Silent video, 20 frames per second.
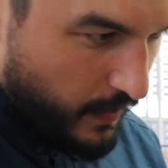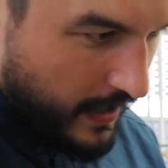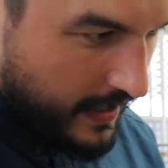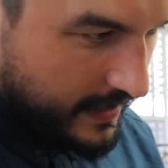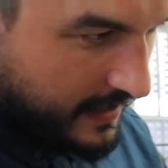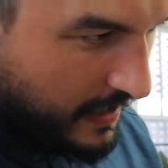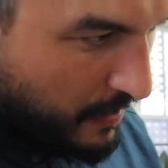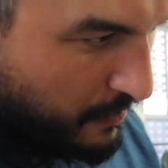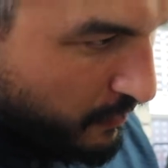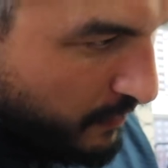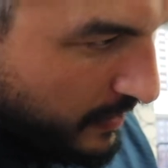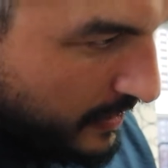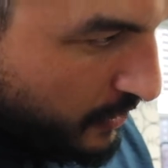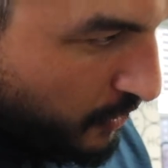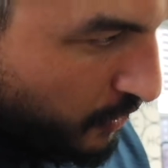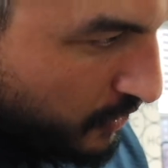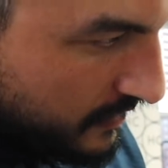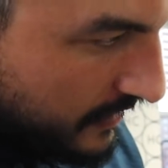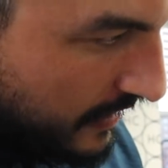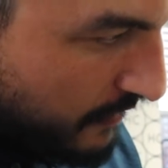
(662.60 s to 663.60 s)
worked there were really
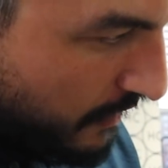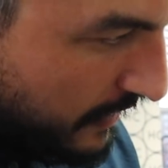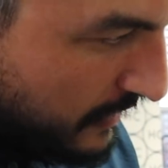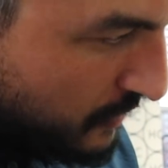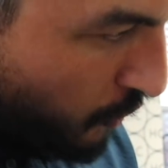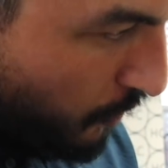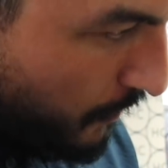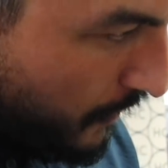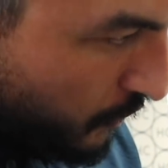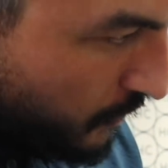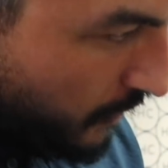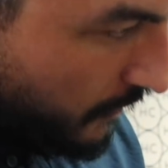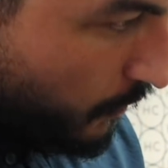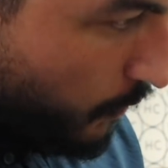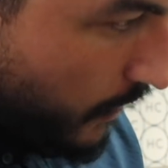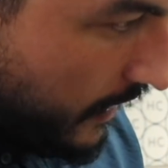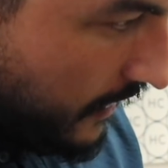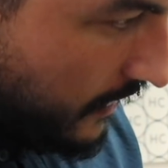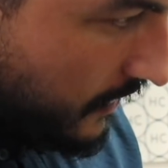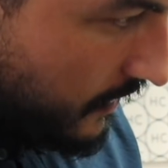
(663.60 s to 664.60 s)
good, and they really took me under the
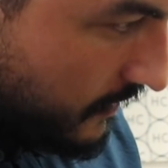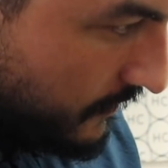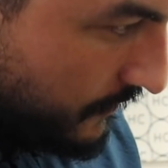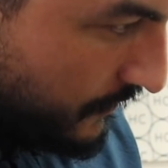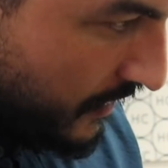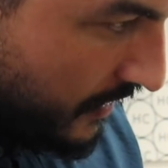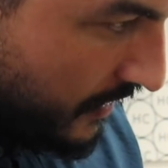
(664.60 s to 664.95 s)
wing, and